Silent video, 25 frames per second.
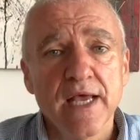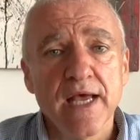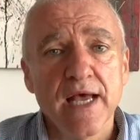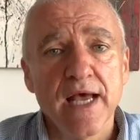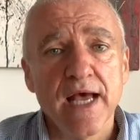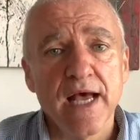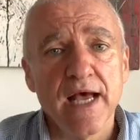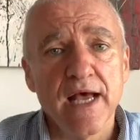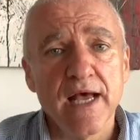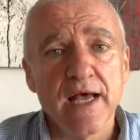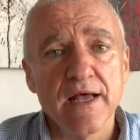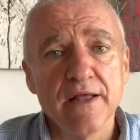
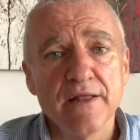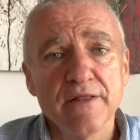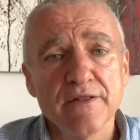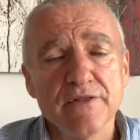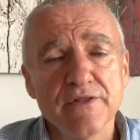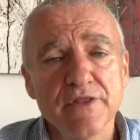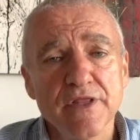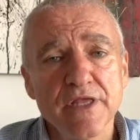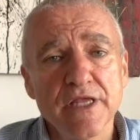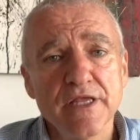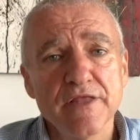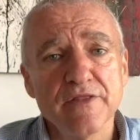
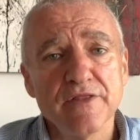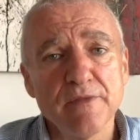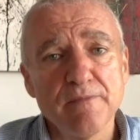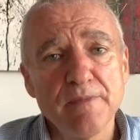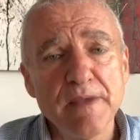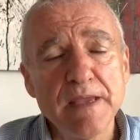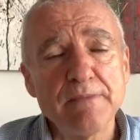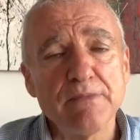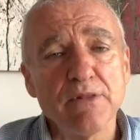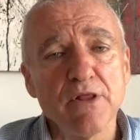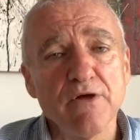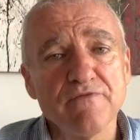the
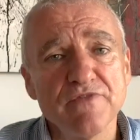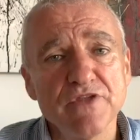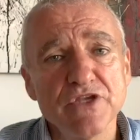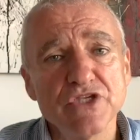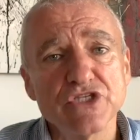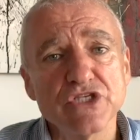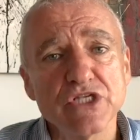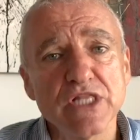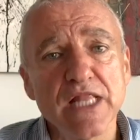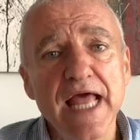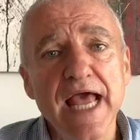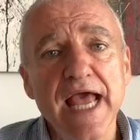people of
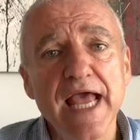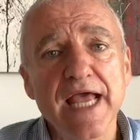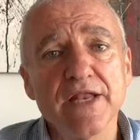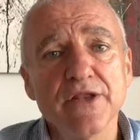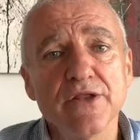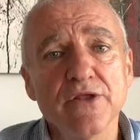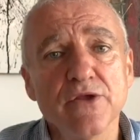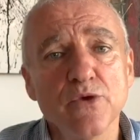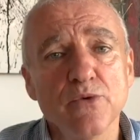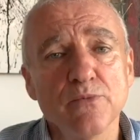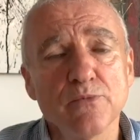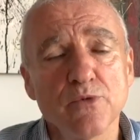this
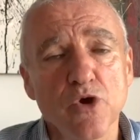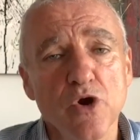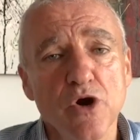land whom